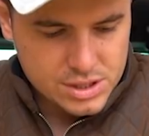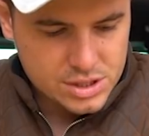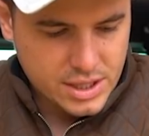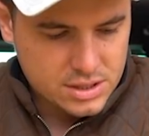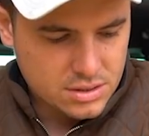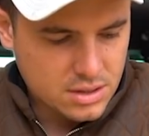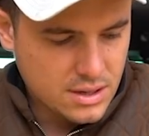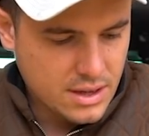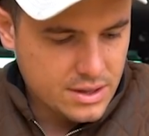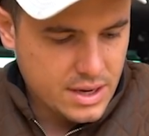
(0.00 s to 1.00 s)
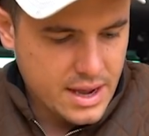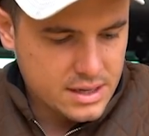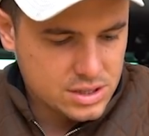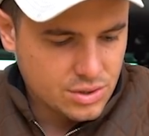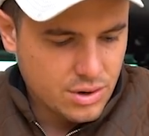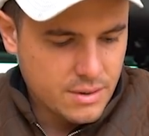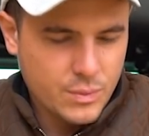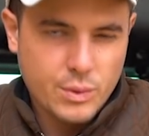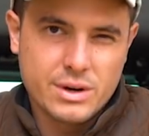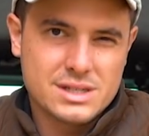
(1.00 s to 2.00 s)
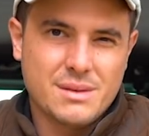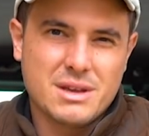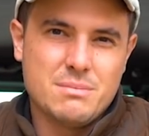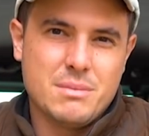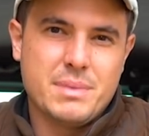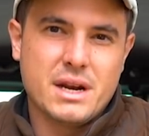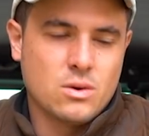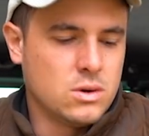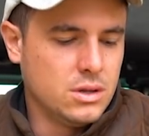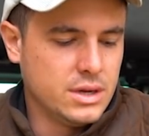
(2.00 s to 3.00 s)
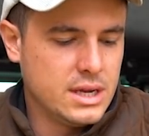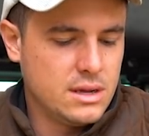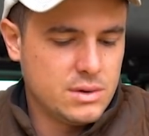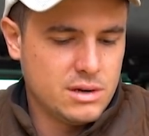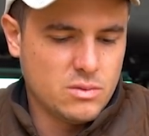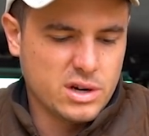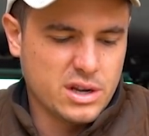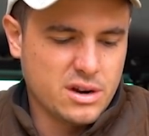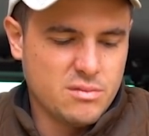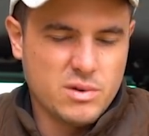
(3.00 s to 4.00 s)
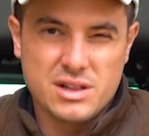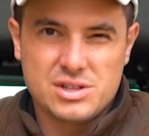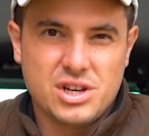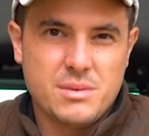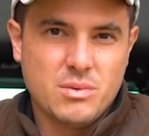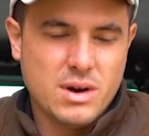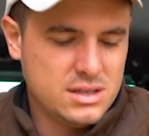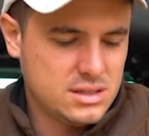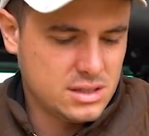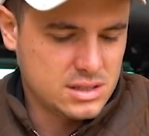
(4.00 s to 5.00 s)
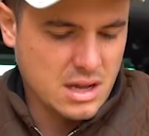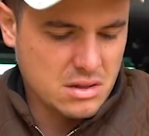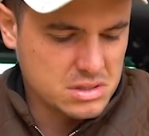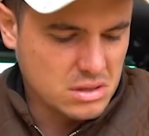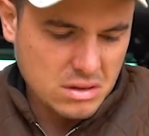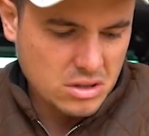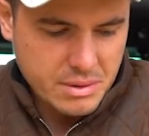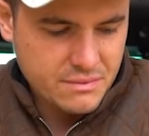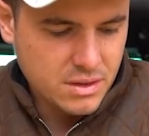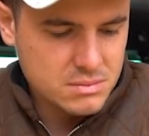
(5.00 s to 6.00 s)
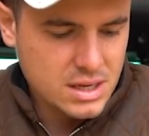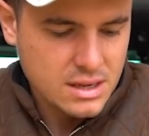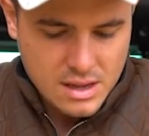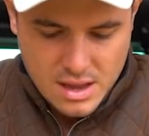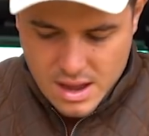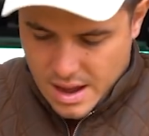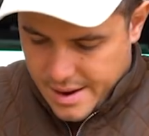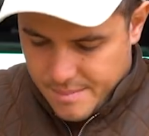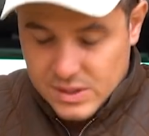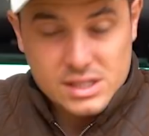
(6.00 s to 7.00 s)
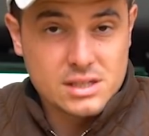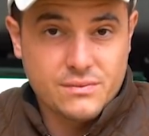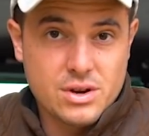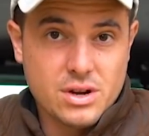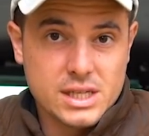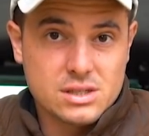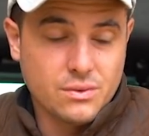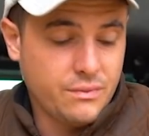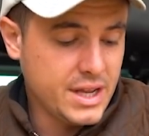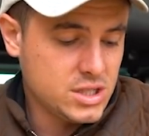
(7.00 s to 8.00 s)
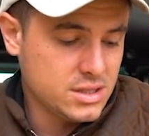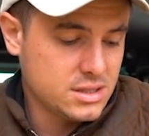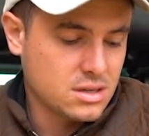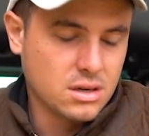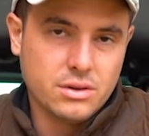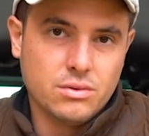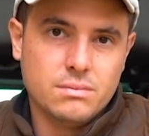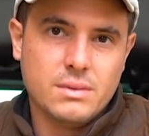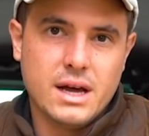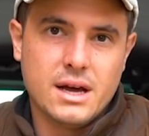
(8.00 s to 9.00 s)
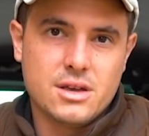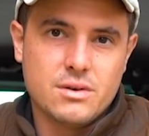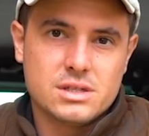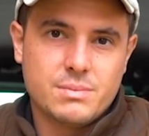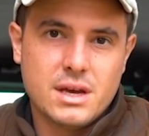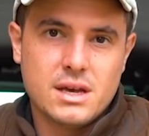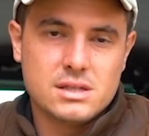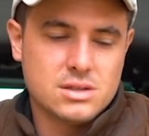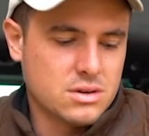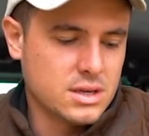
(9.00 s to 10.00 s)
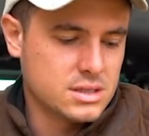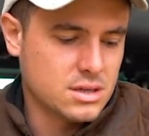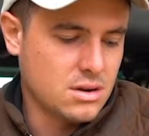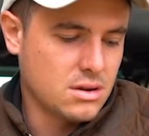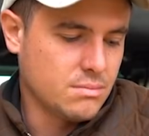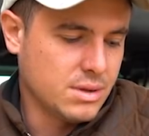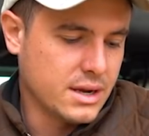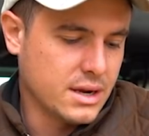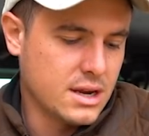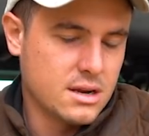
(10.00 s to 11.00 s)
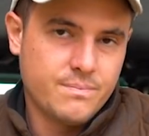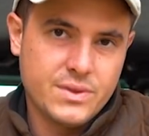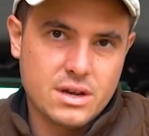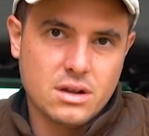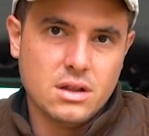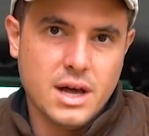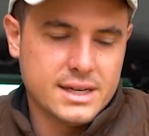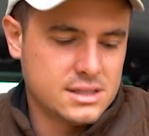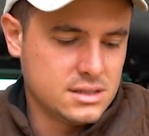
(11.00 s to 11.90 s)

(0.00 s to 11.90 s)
just checked online the other day and saw it. We wanted something a bit better quality. Didn't want to go one of the cheaper ones, just say looks a little bit flimsy. This is a few nice little features. Got a little USB socket so you can plug it in, and you got lights